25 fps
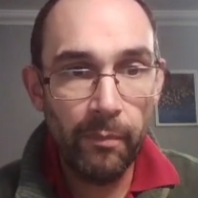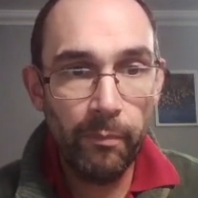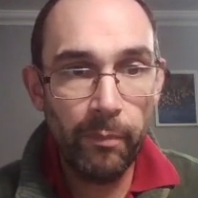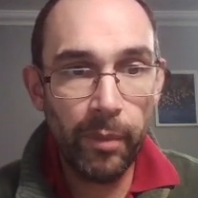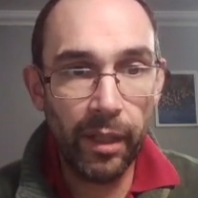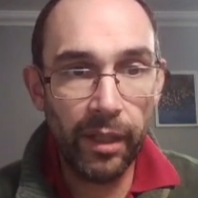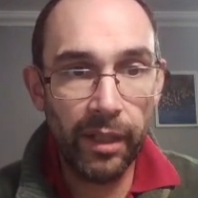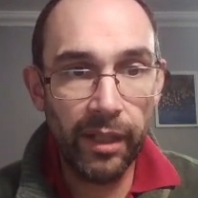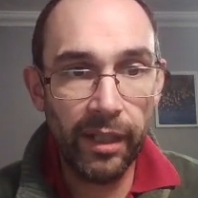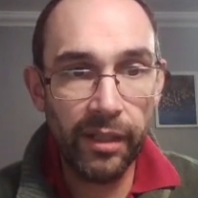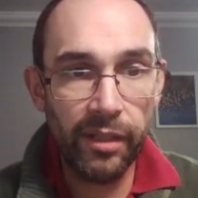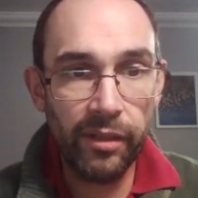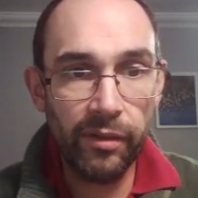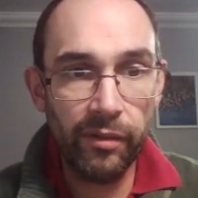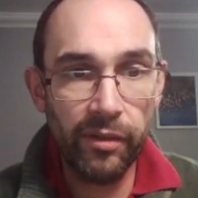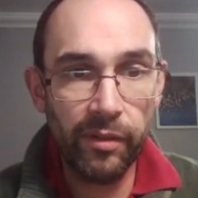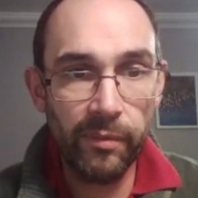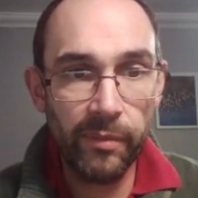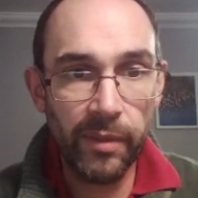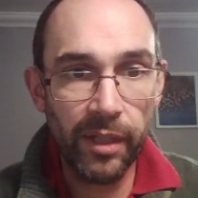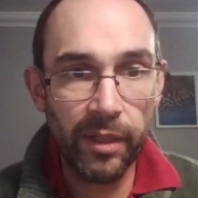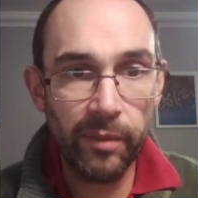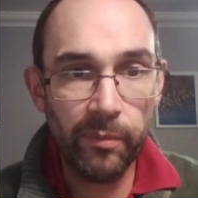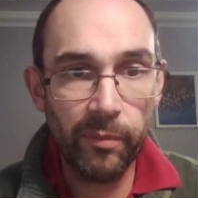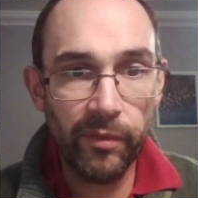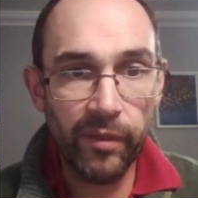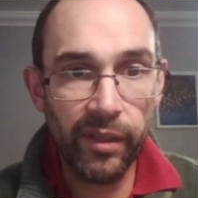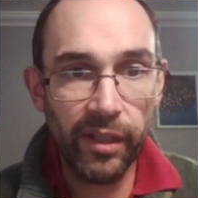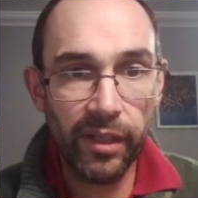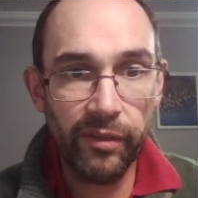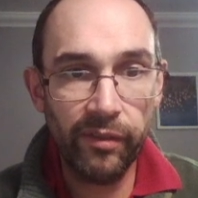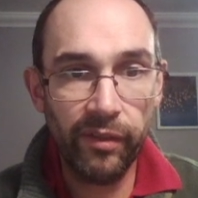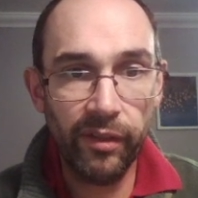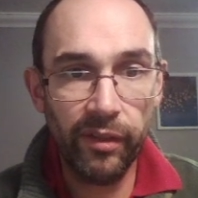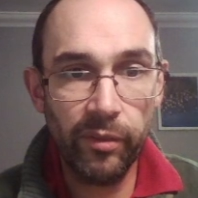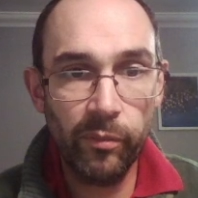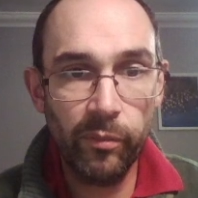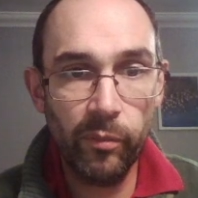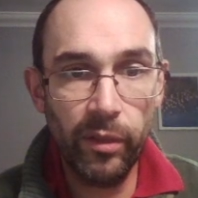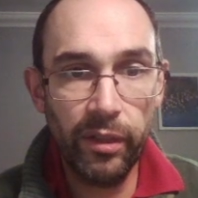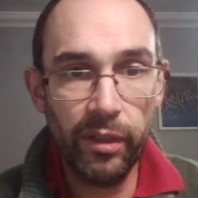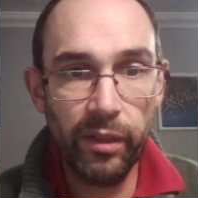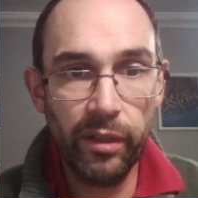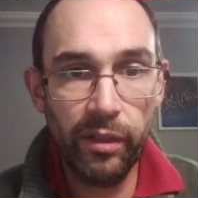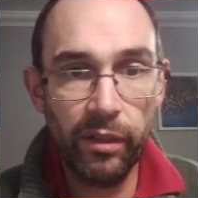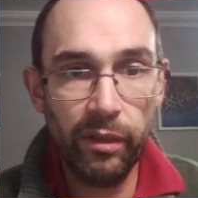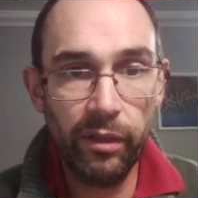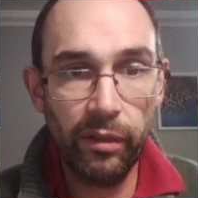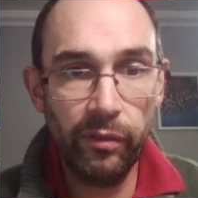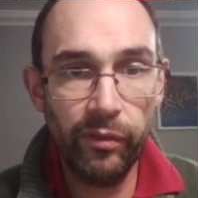But let's do some sensible things first. 1,
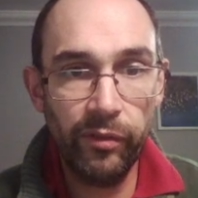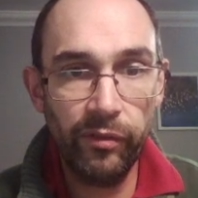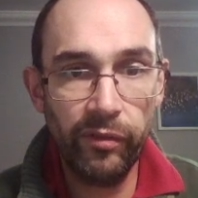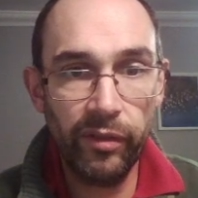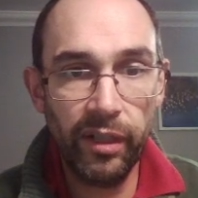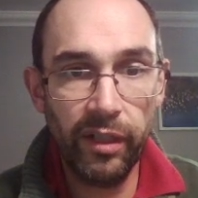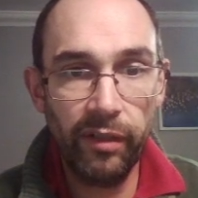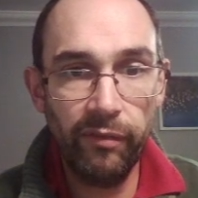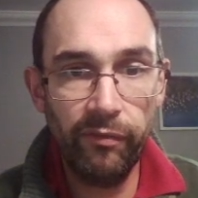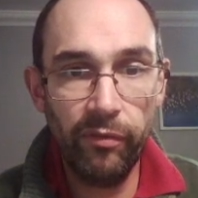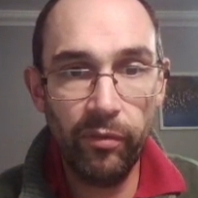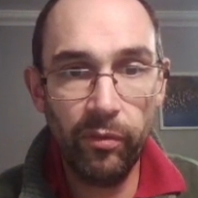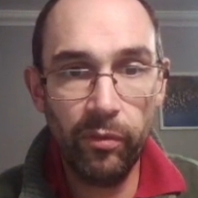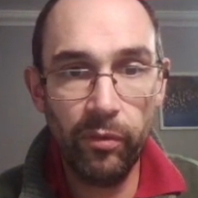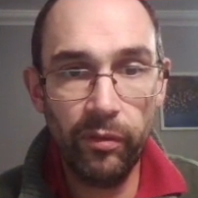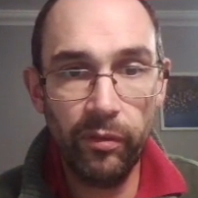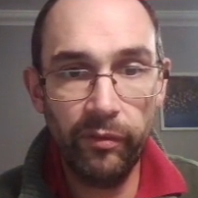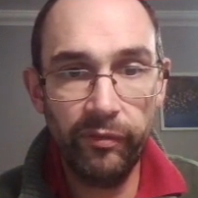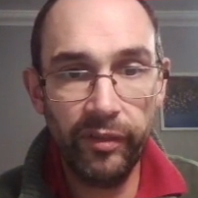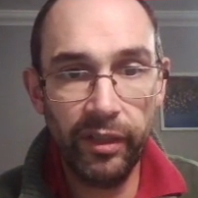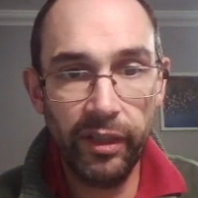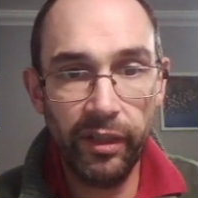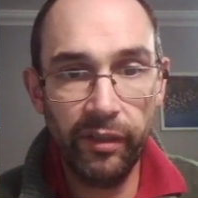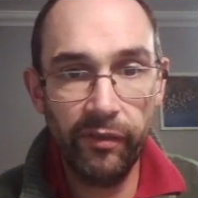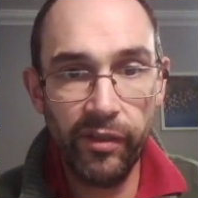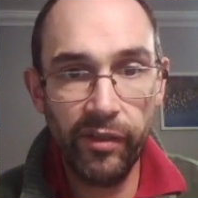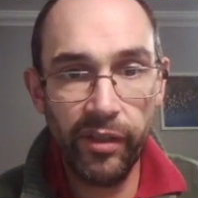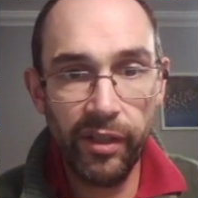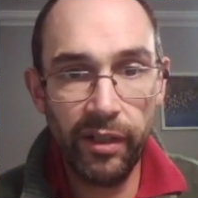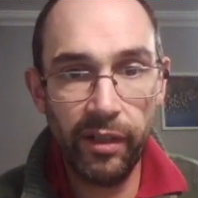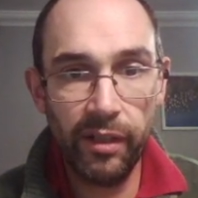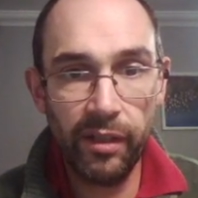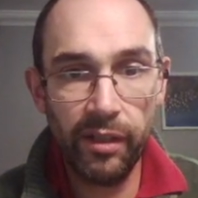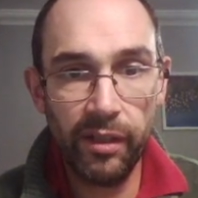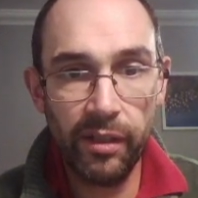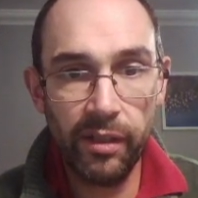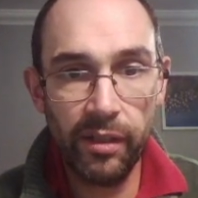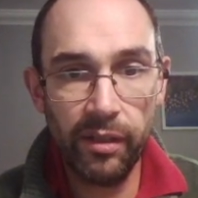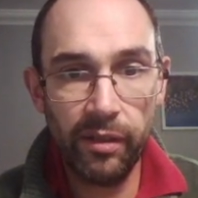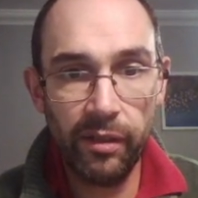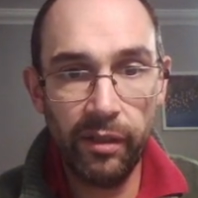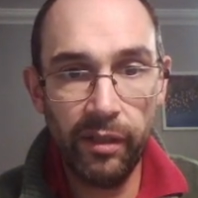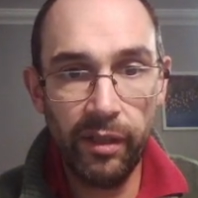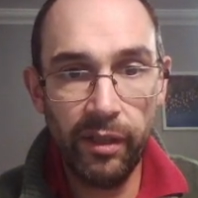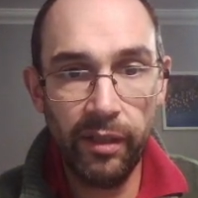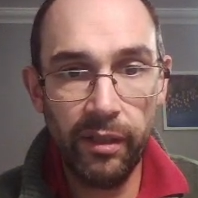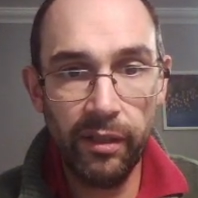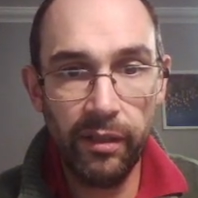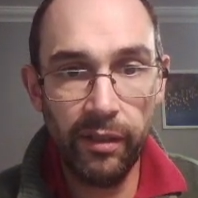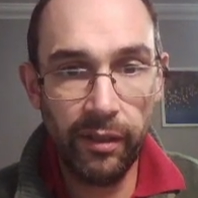2, 3, 4, 5, 6
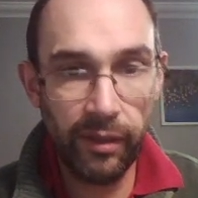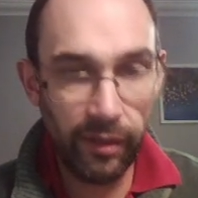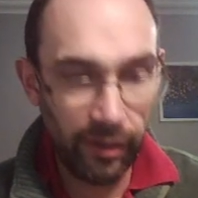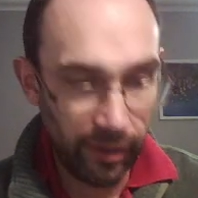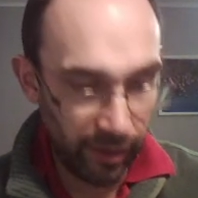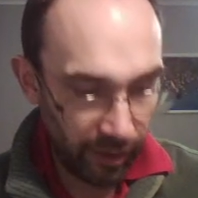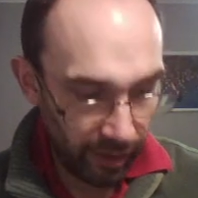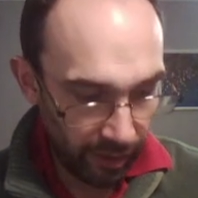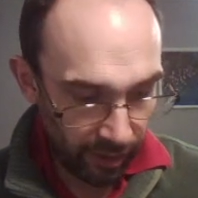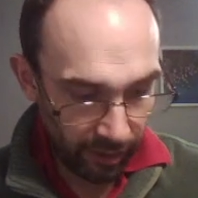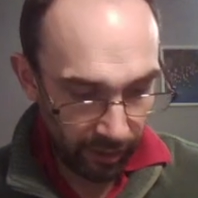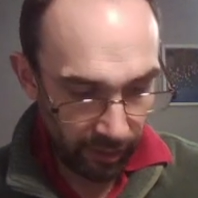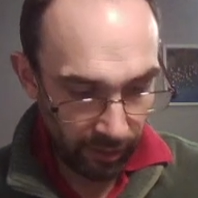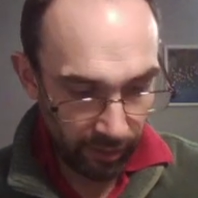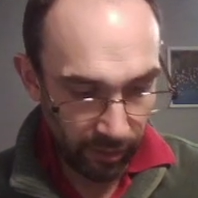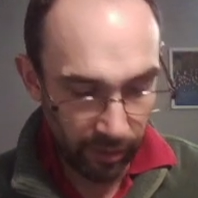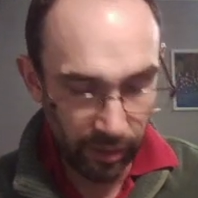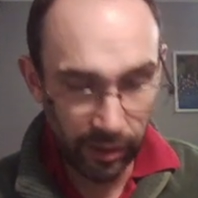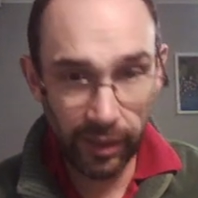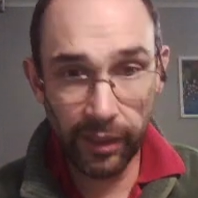into there.